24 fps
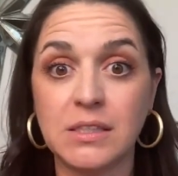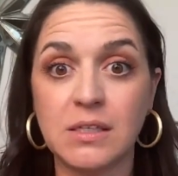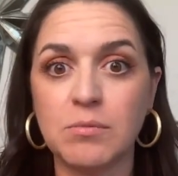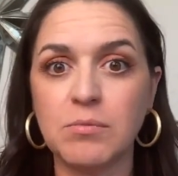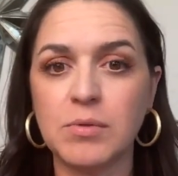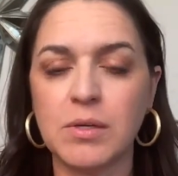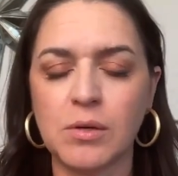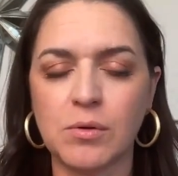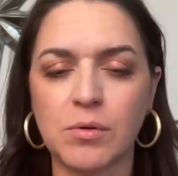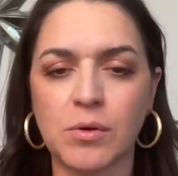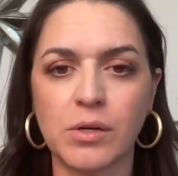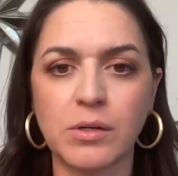
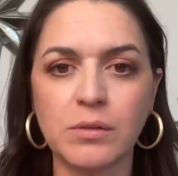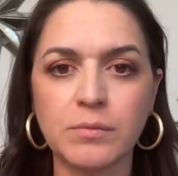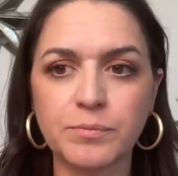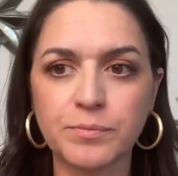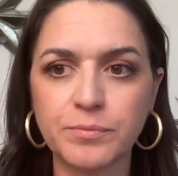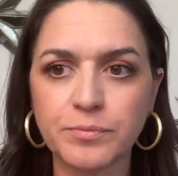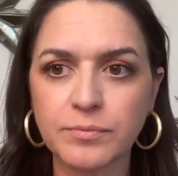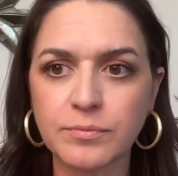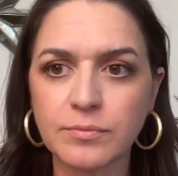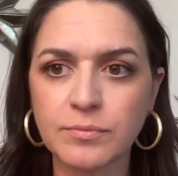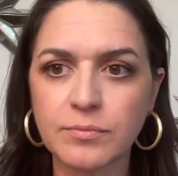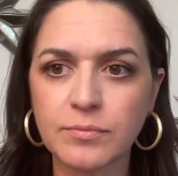computer,
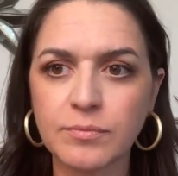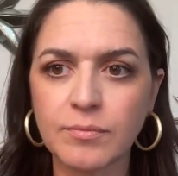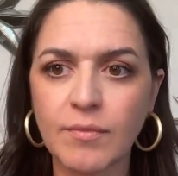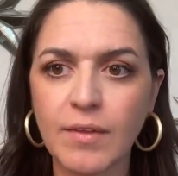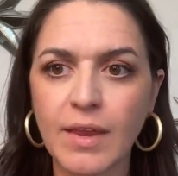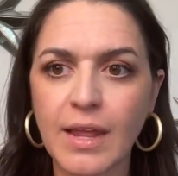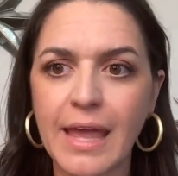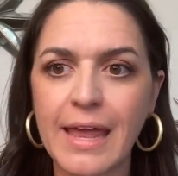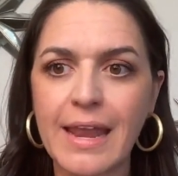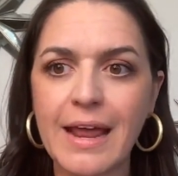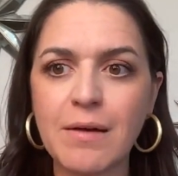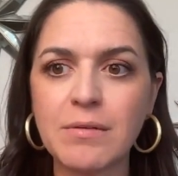
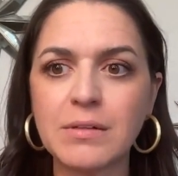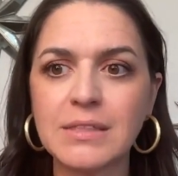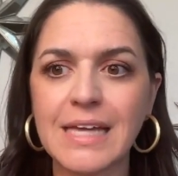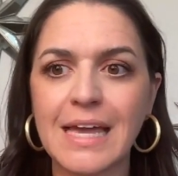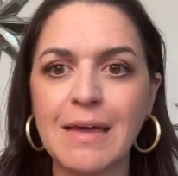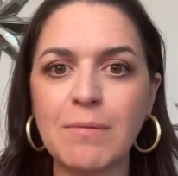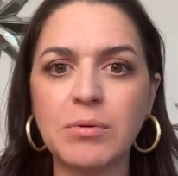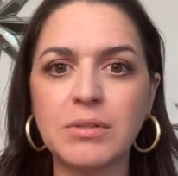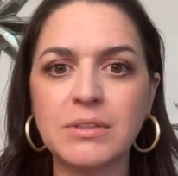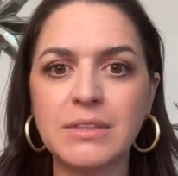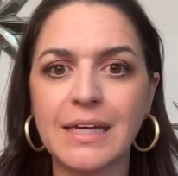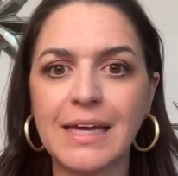and I was
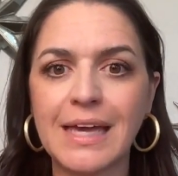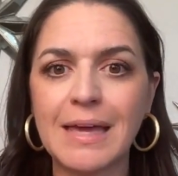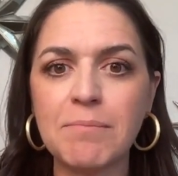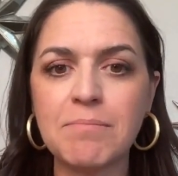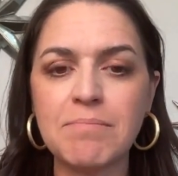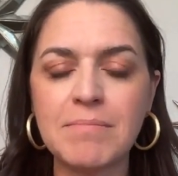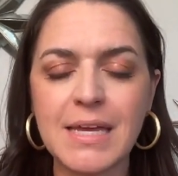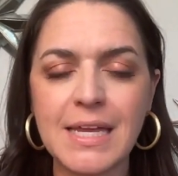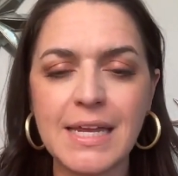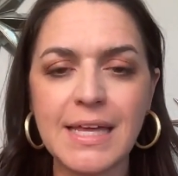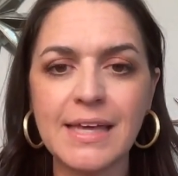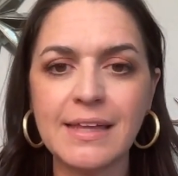able to
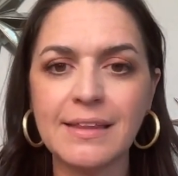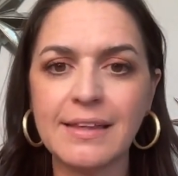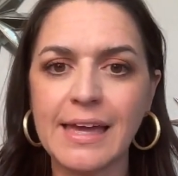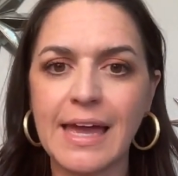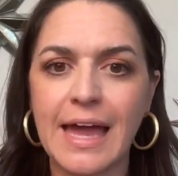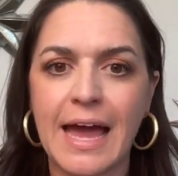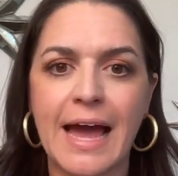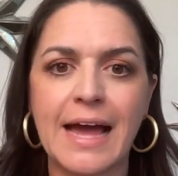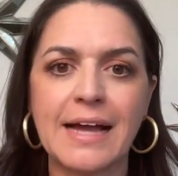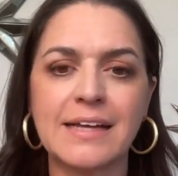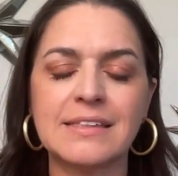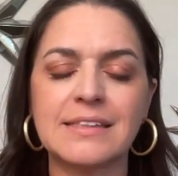immediately
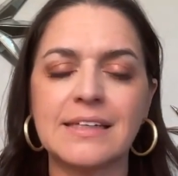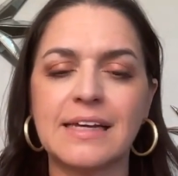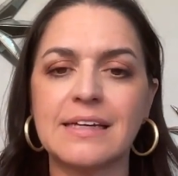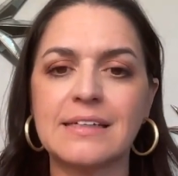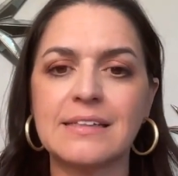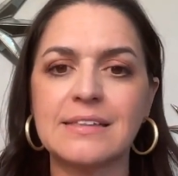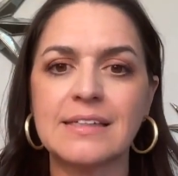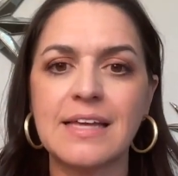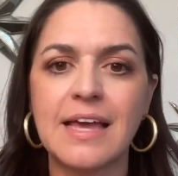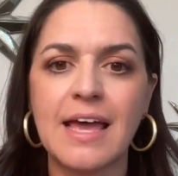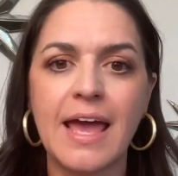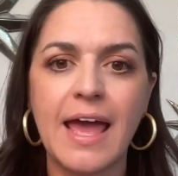
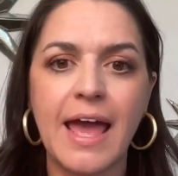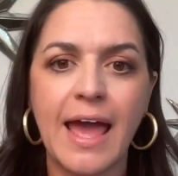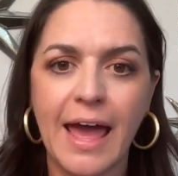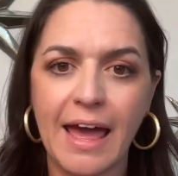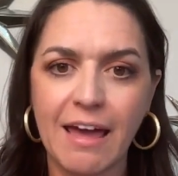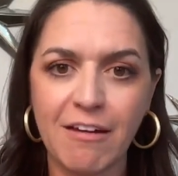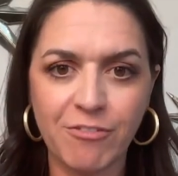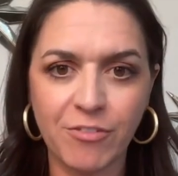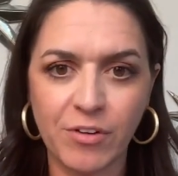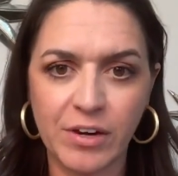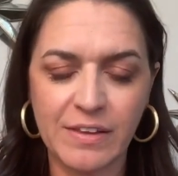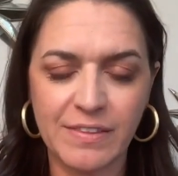access
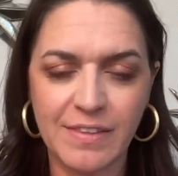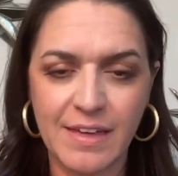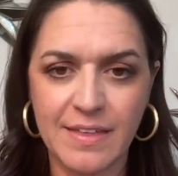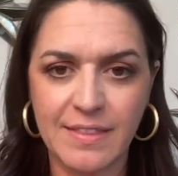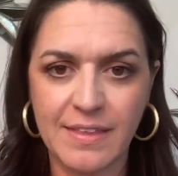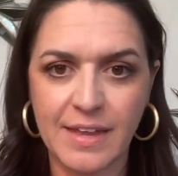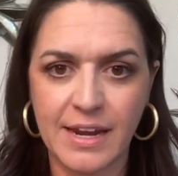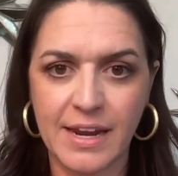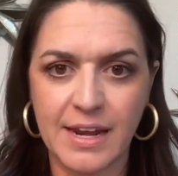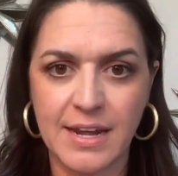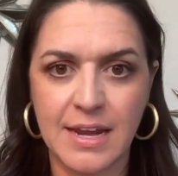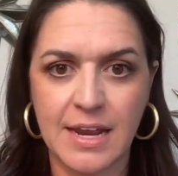everything
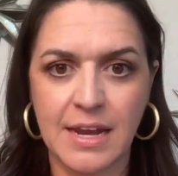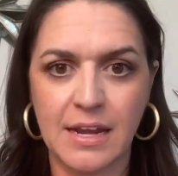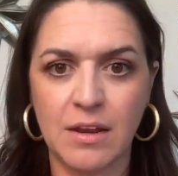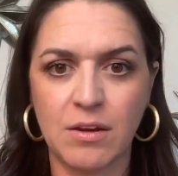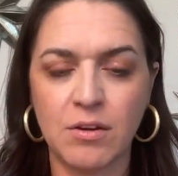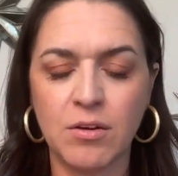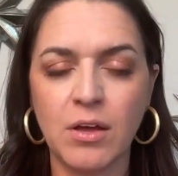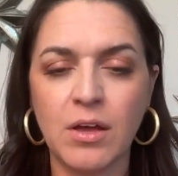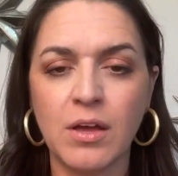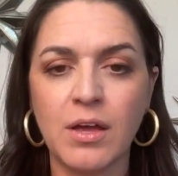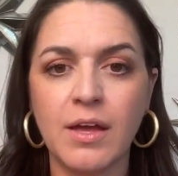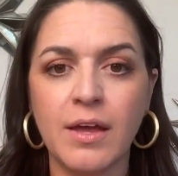that I
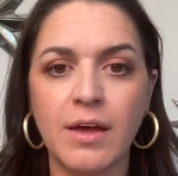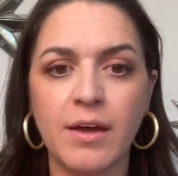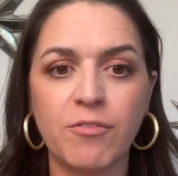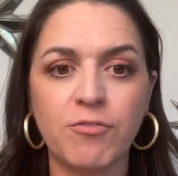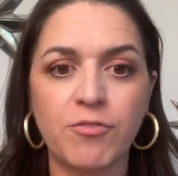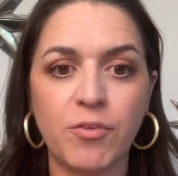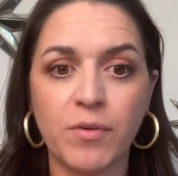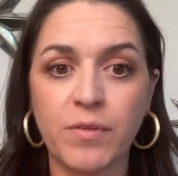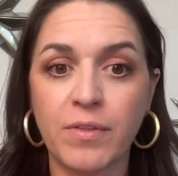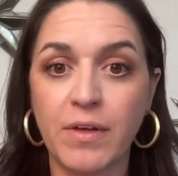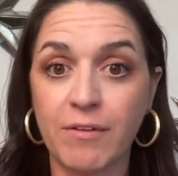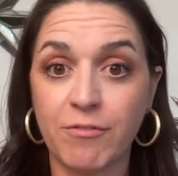needed
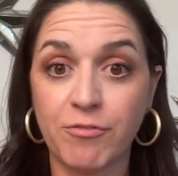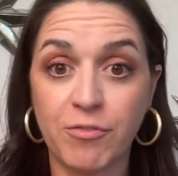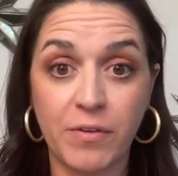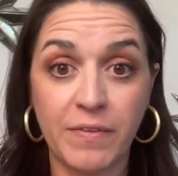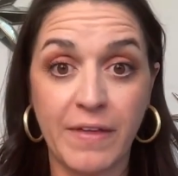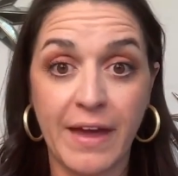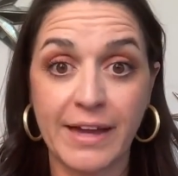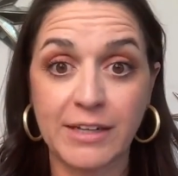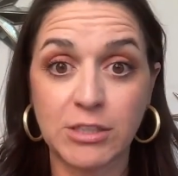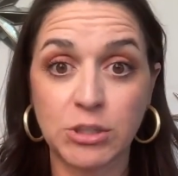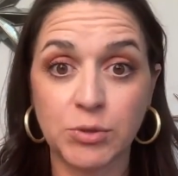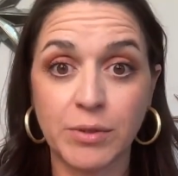for
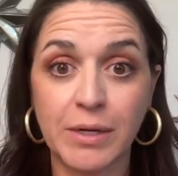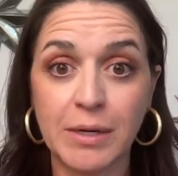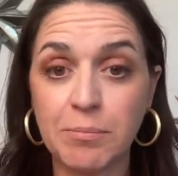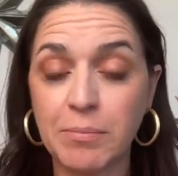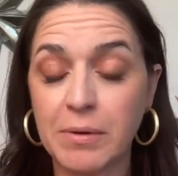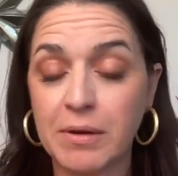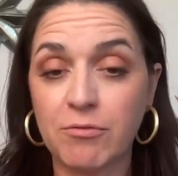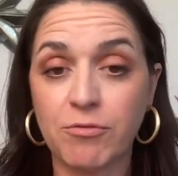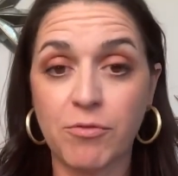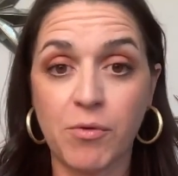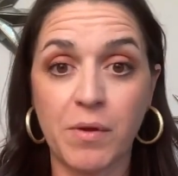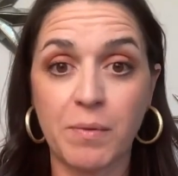that trip
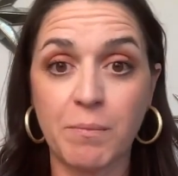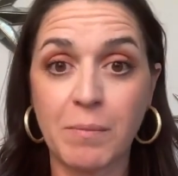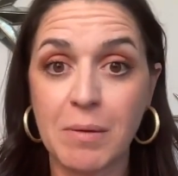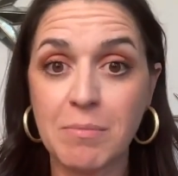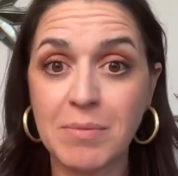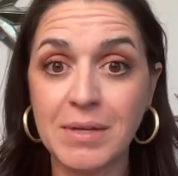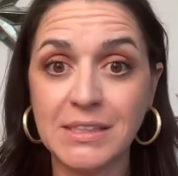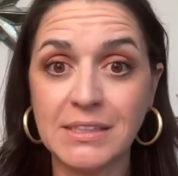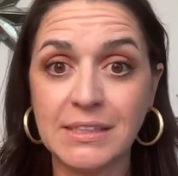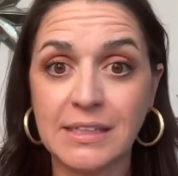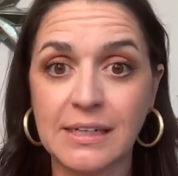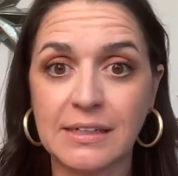and for my
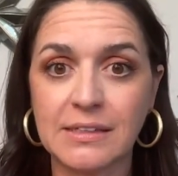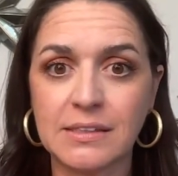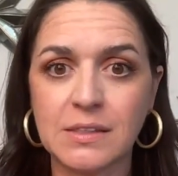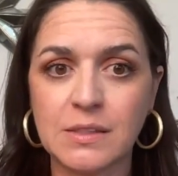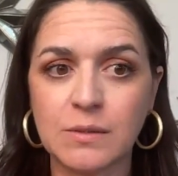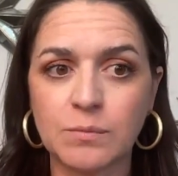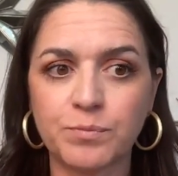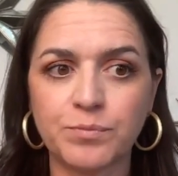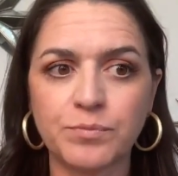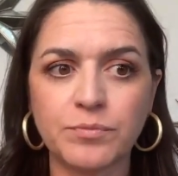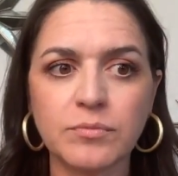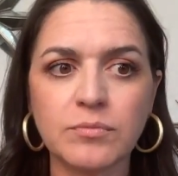business.
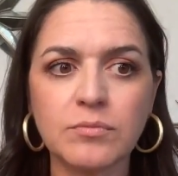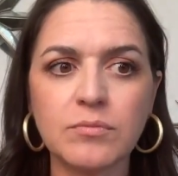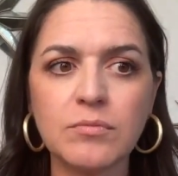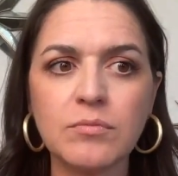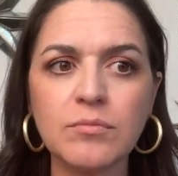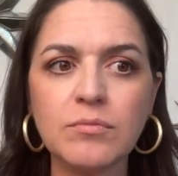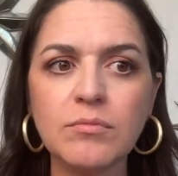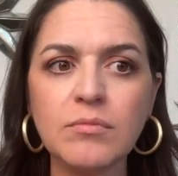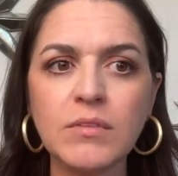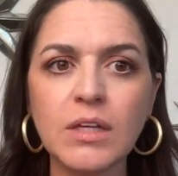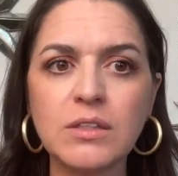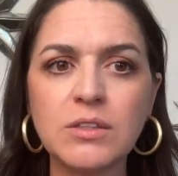
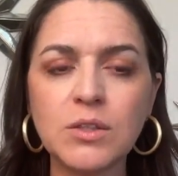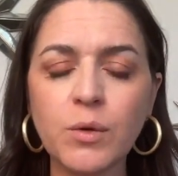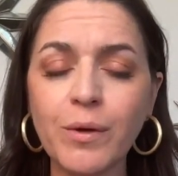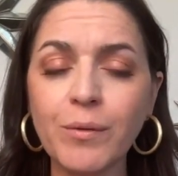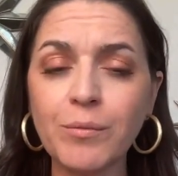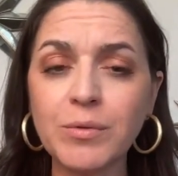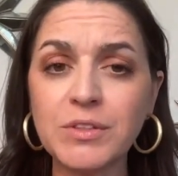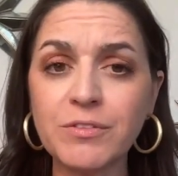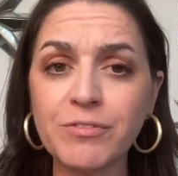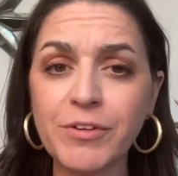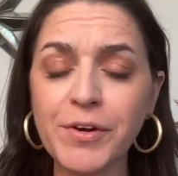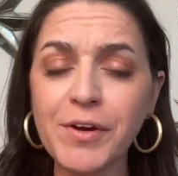So it
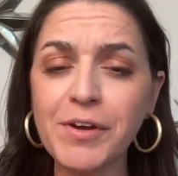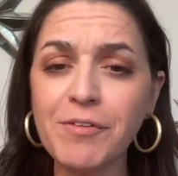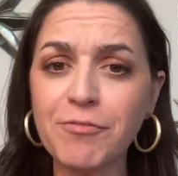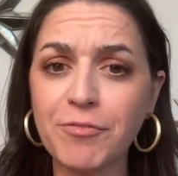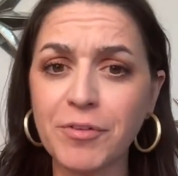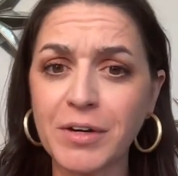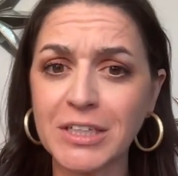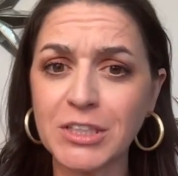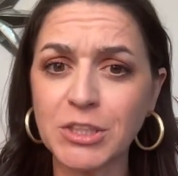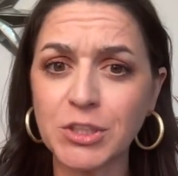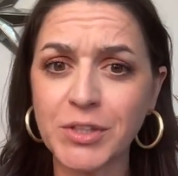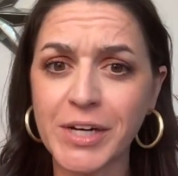was very
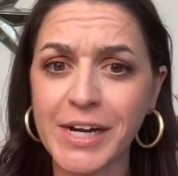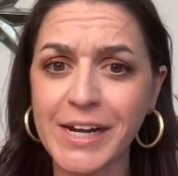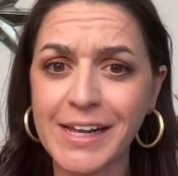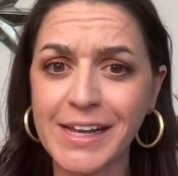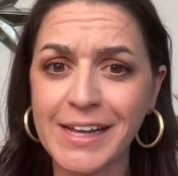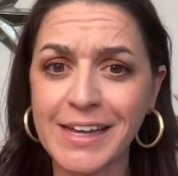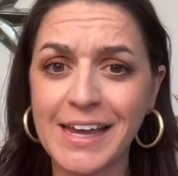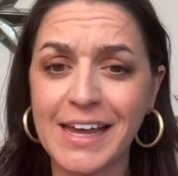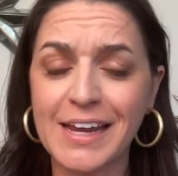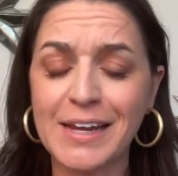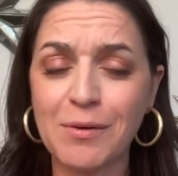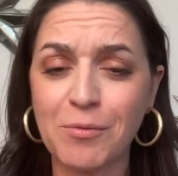
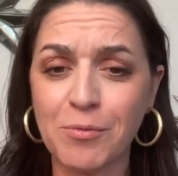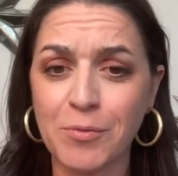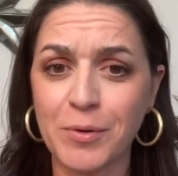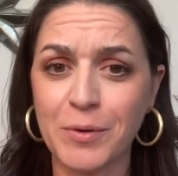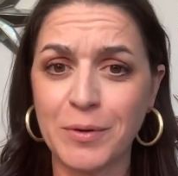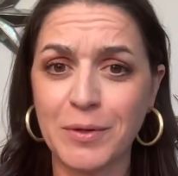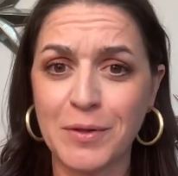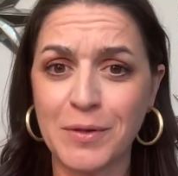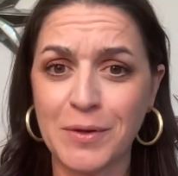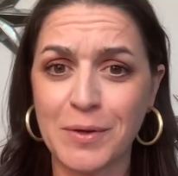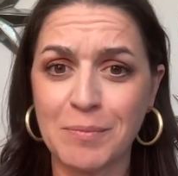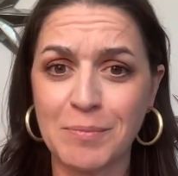frustrating and it
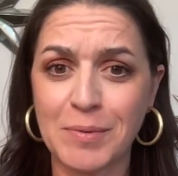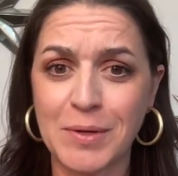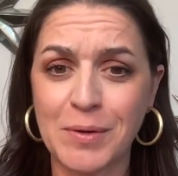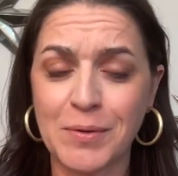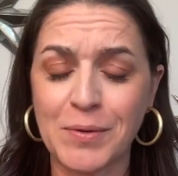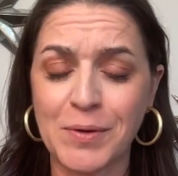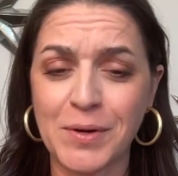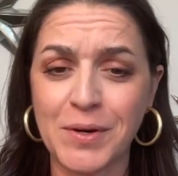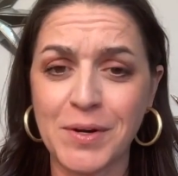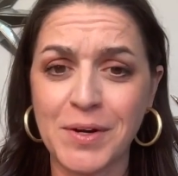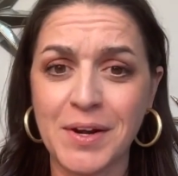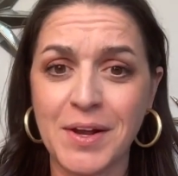ruined the
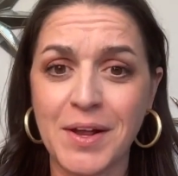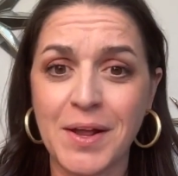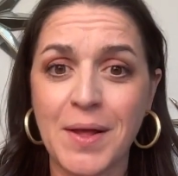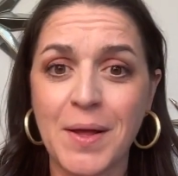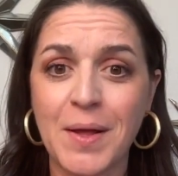computer,